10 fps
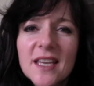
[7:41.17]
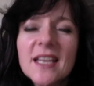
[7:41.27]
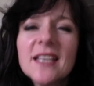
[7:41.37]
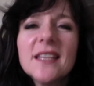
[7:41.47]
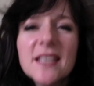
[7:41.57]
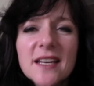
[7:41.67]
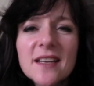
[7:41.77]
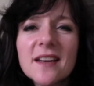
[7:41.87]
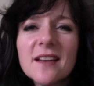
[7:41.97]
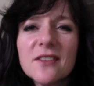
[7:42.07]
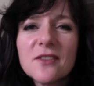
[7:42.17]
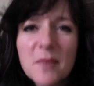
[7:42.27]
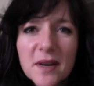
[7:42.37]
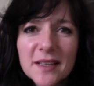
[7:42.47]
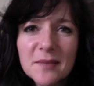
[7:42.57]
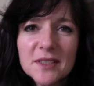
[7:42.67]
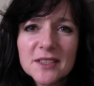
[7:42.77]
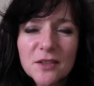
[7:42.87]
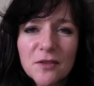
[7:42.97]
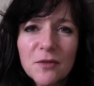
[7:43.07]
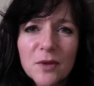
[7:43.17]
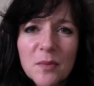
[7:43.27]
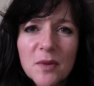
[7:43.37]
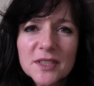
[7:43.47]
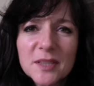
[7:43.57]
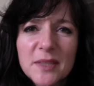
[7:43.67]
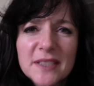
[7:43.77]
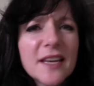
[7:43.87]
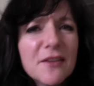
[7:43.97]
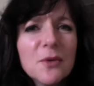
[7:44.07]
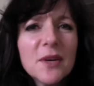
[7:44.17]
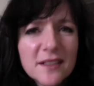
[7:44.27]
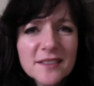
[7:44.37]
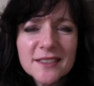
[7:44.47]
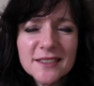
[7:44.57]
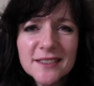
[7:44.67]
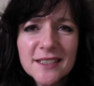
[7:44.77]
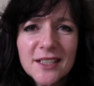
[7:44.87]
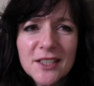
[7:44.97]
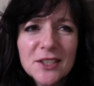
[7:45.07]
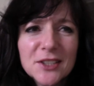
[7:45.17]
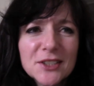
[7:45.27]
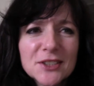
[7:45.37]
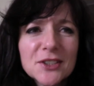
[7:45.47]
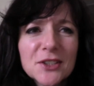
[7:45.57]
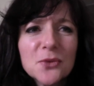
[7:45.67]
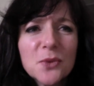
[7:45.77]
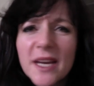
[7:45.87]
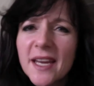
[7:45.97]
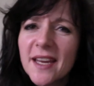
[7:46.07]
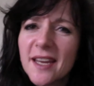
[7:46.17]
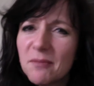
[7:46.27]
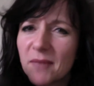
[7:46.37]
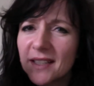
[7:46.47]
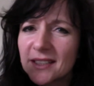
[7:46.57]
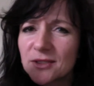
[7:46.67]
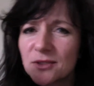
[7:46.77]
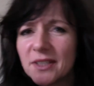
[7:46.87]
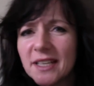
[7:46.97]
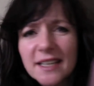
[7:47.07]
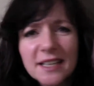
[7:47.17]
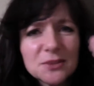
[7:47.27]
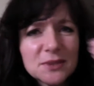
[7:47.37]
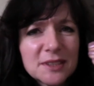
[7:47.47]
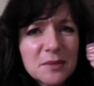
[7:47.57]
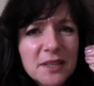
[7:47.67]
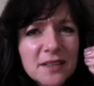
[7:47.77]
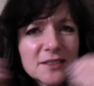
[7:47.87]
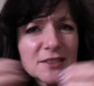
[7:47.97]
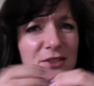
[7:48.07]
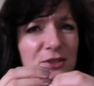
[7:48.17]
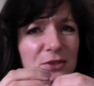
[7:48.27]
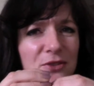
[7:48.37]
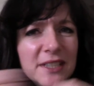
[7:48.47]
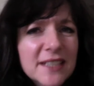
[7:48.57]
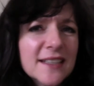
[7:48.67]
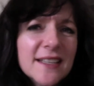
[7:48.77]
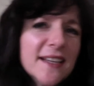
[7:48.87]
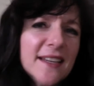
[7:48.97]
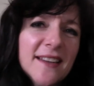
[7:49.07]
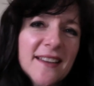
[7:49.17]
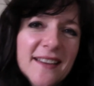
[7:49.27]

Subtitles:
and then reminding myself of what a masterpiece everyone else is, so that where my story connects with somebody else's story in a day,